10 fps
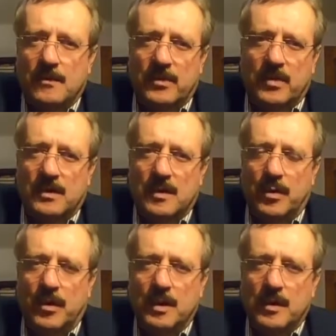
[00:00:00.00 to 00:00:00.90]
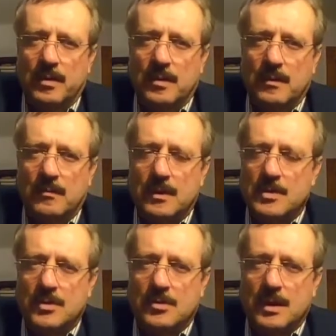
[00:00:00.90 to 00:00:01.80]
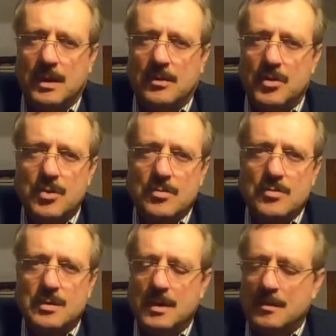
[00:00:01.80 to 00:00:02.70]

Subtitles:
resect the polyp, we just say it's huge